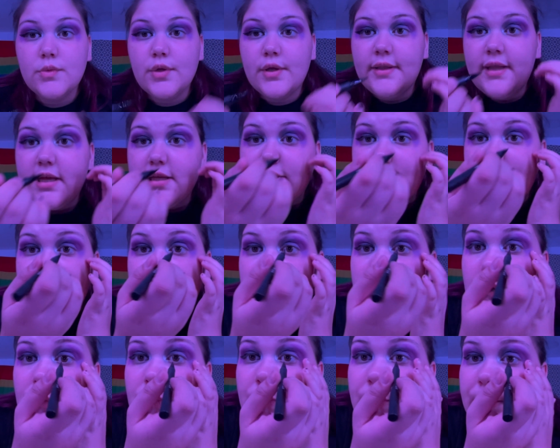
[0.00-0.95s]
that's
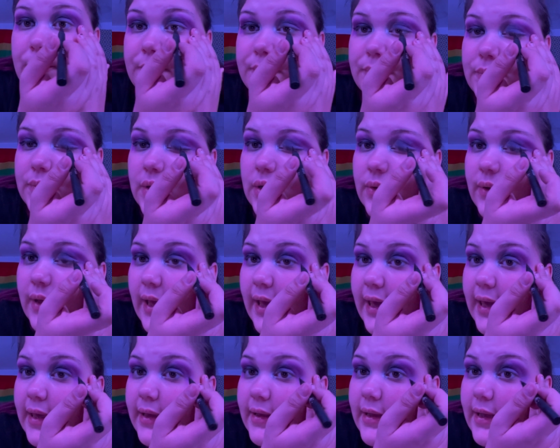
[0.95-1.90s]
cute
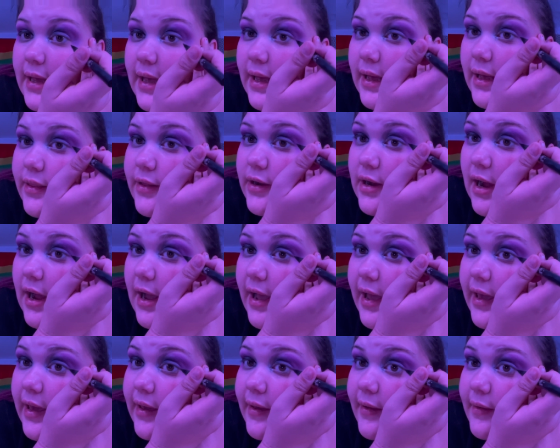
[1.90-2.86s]
okay other
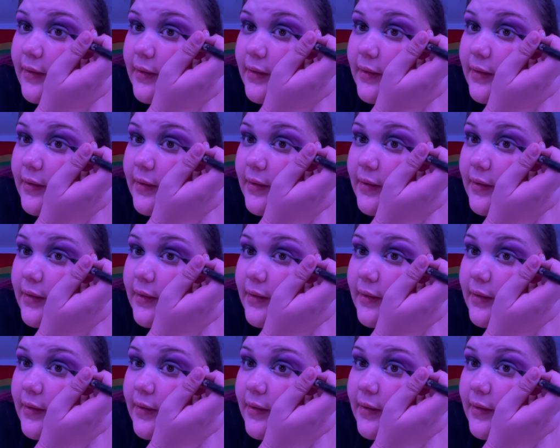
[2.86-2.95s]
eye